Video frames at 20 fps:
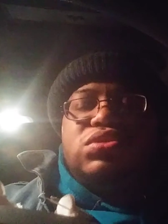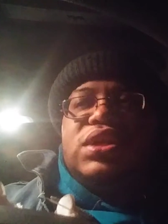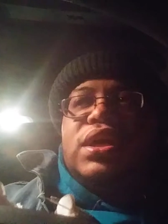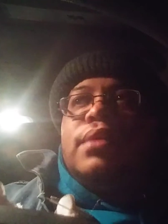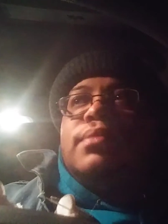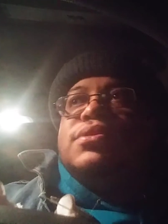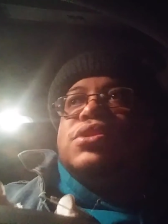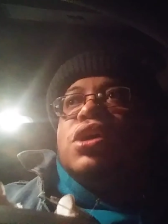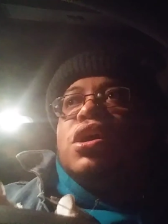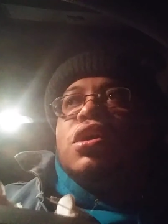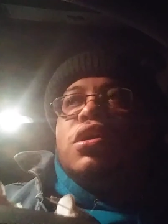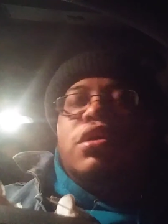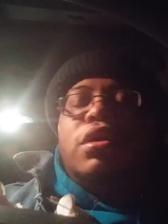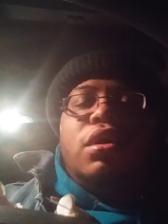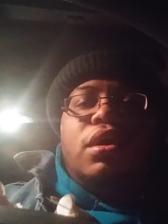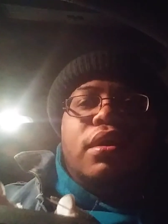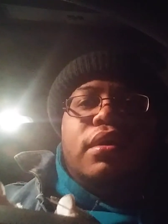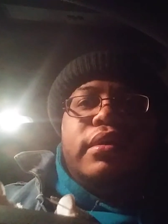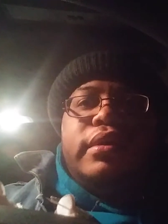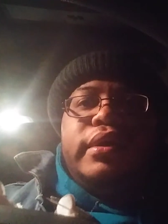said it was our
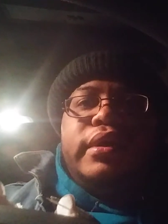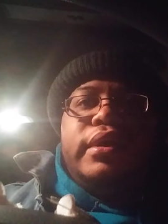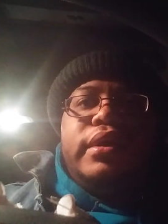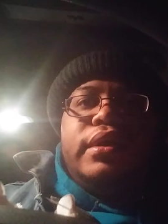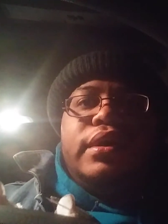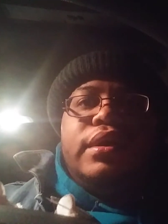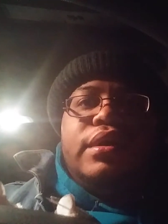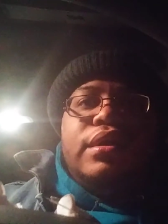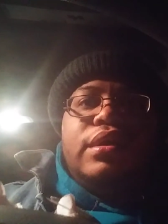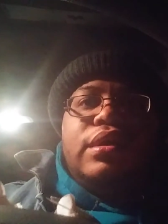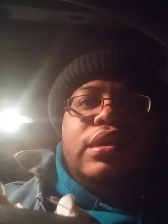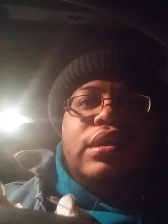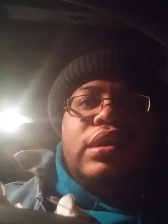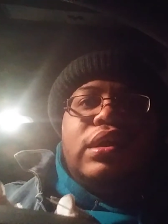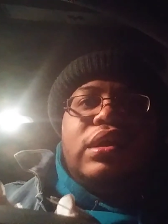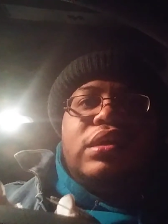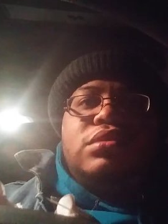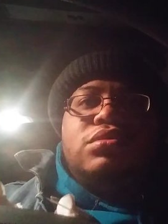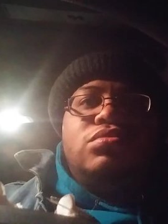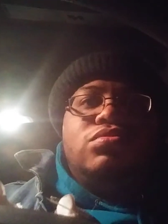car.
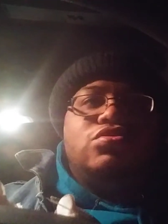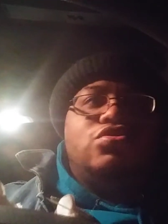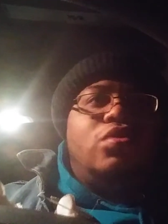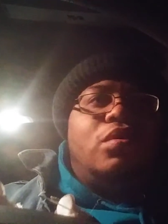You was